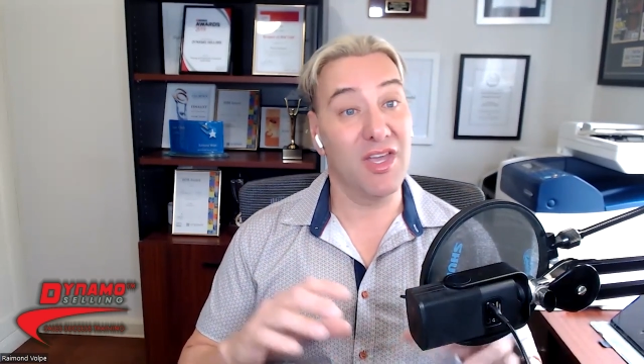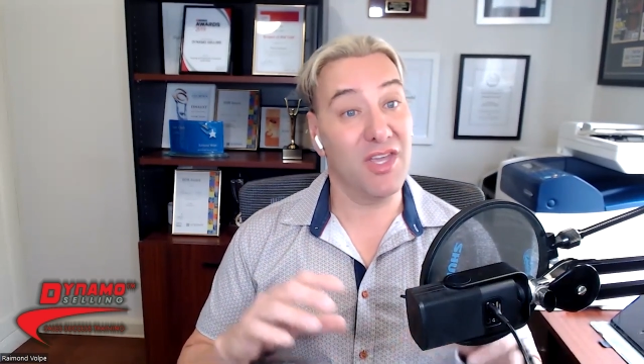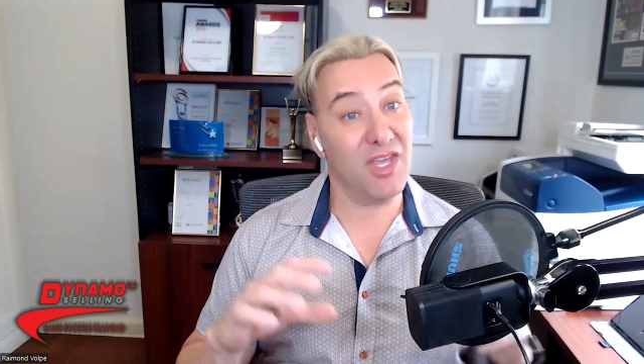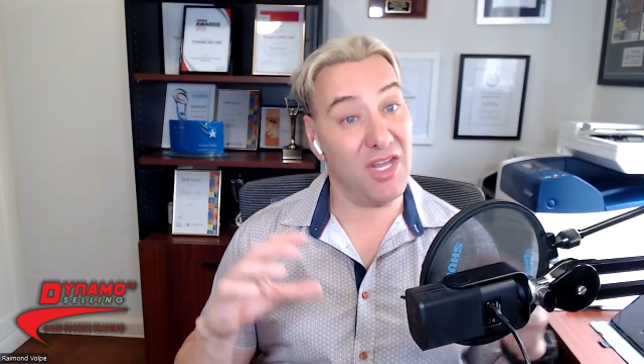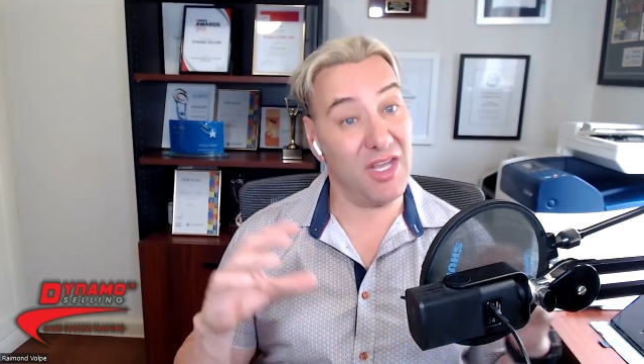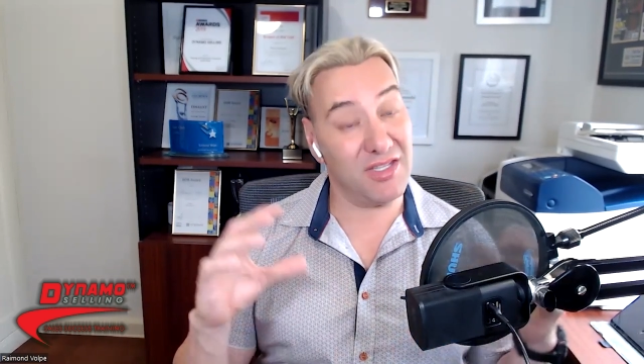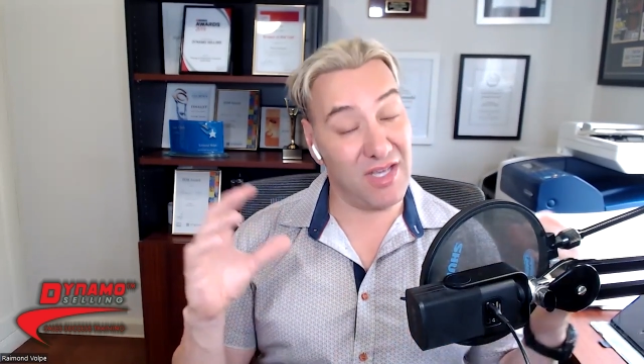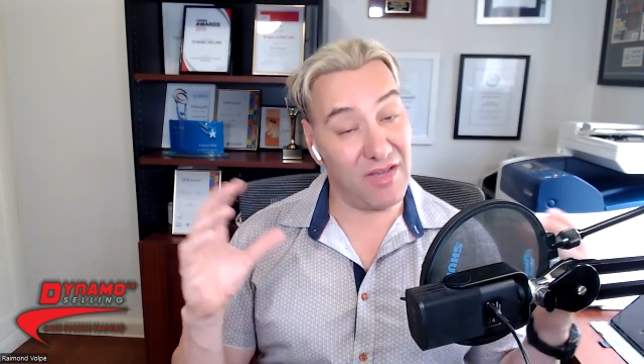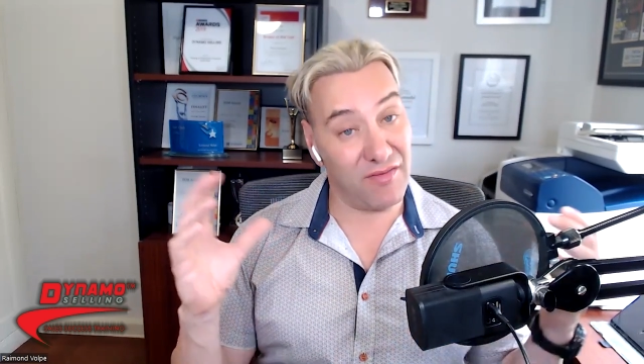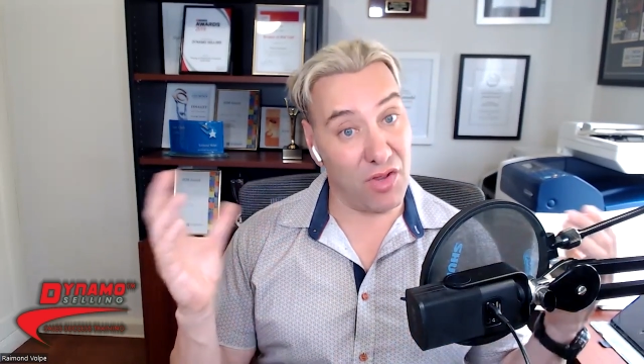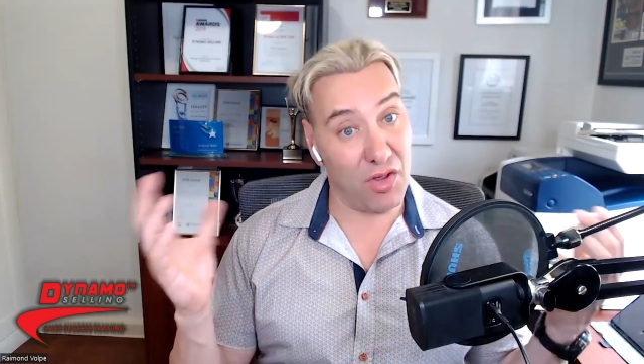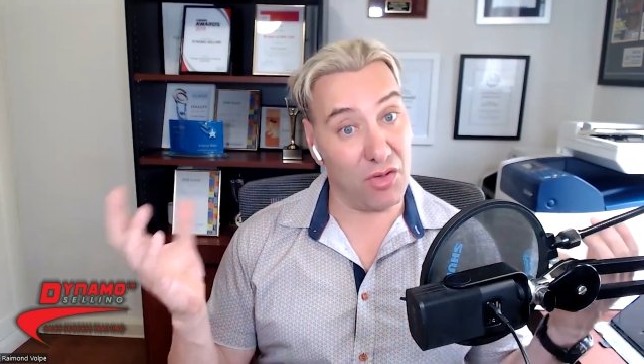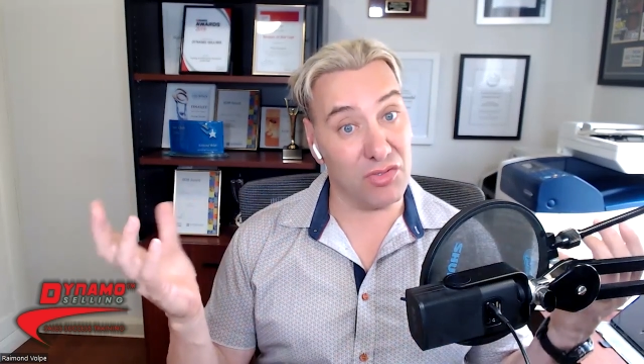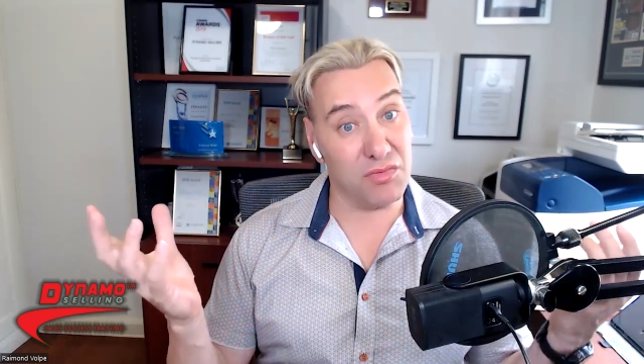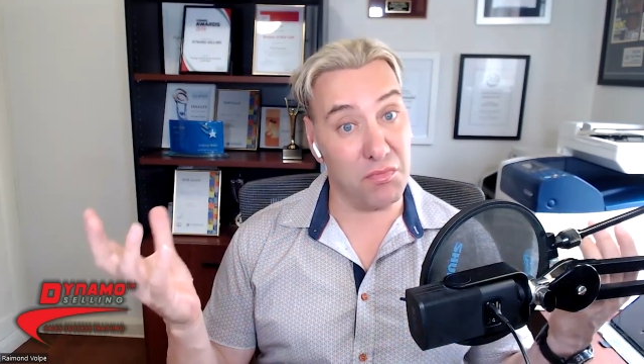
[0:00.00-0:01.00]
You need to have
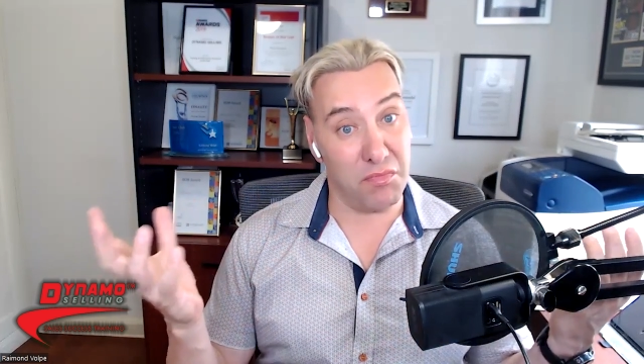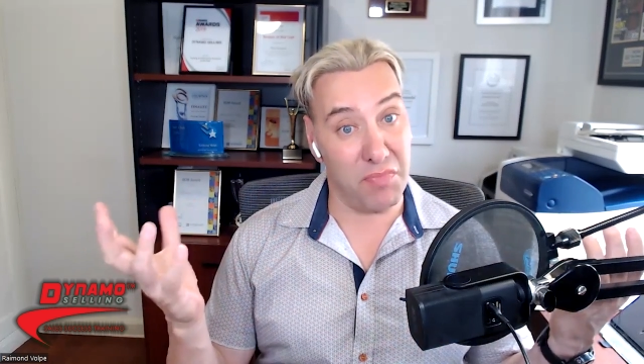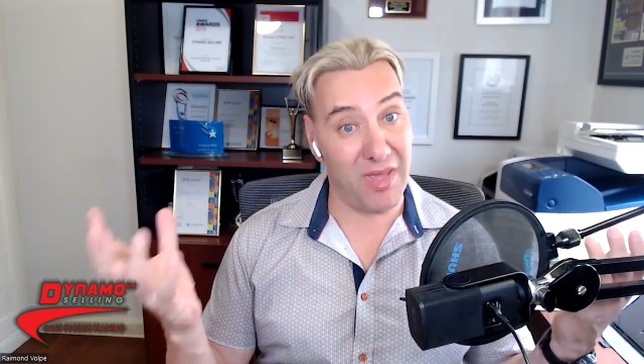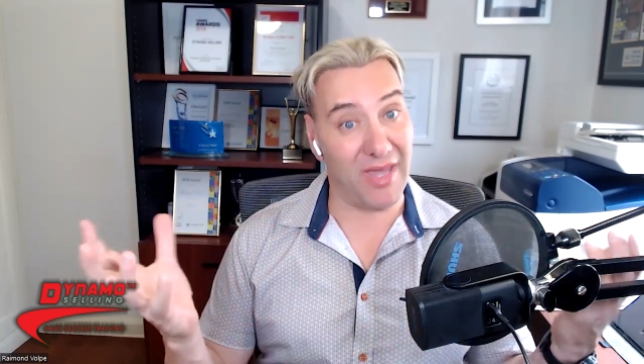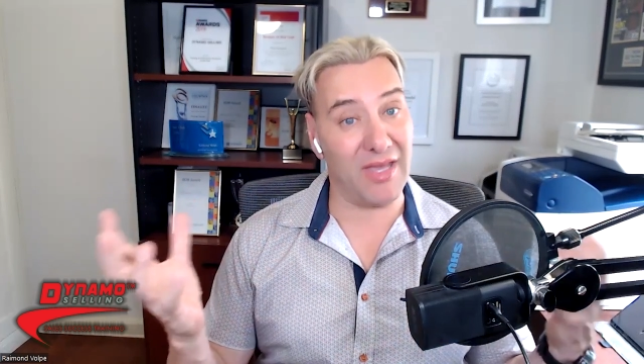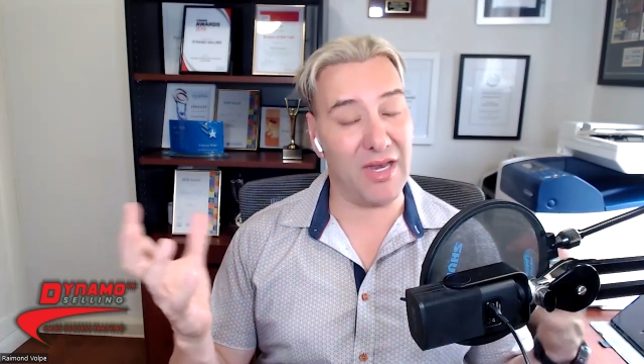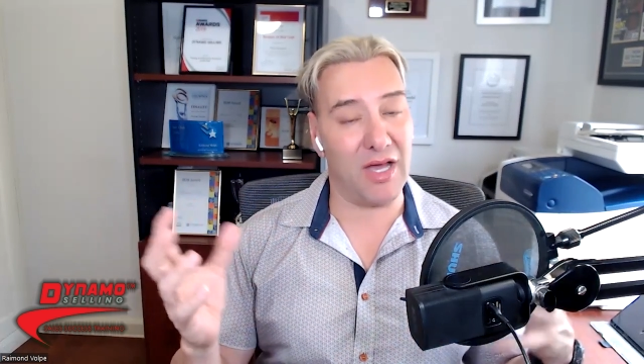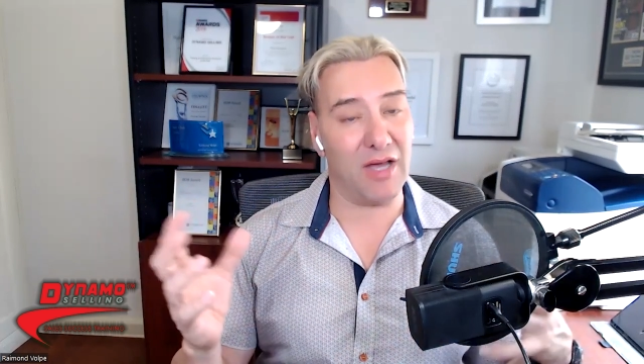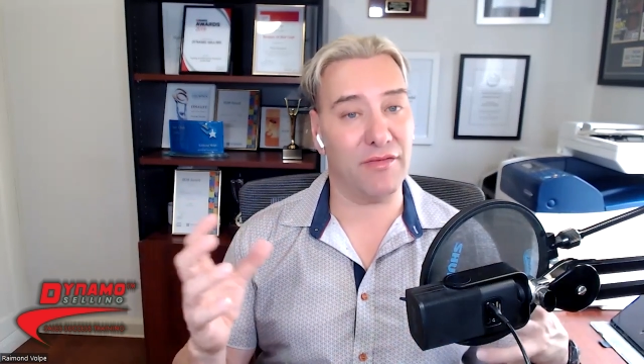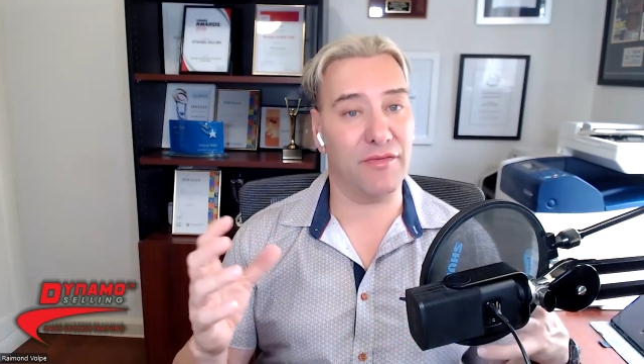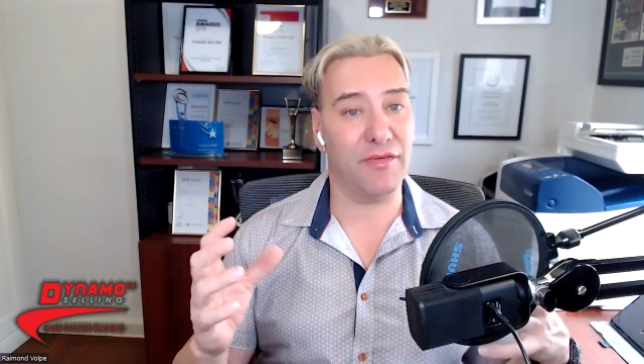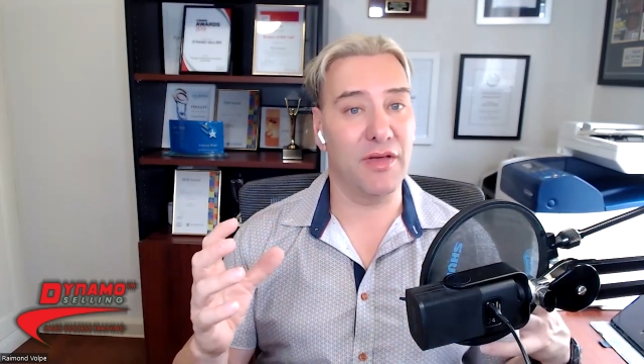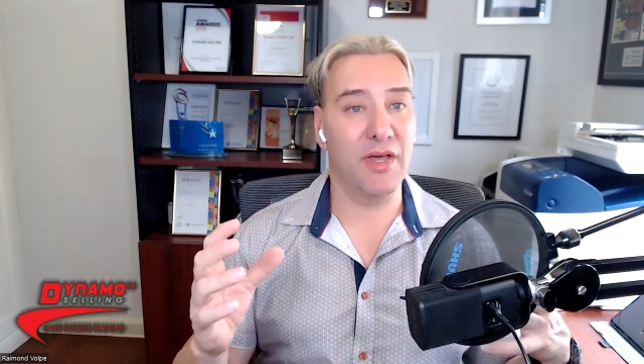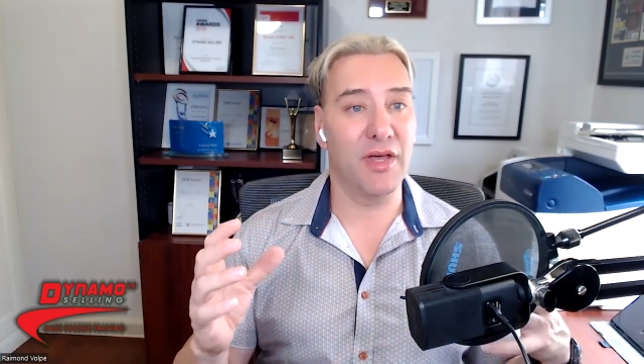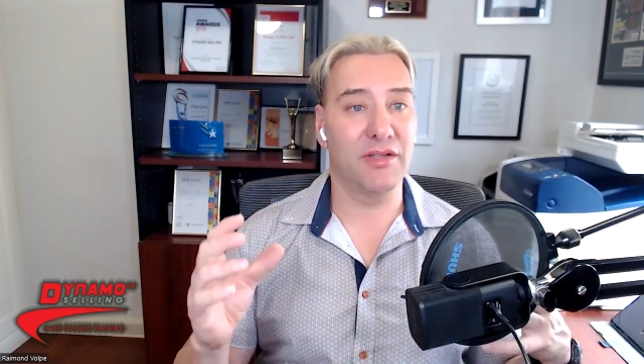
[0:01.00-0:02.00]
goals big
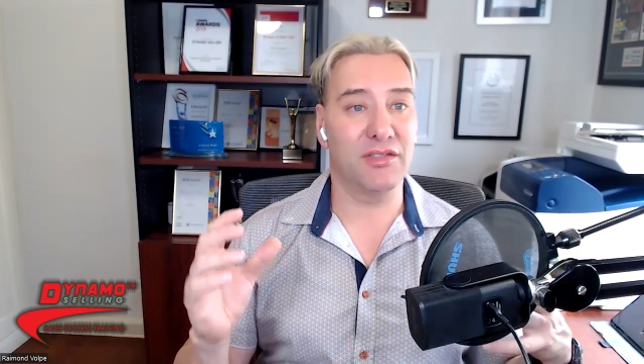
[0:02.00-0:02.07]
enough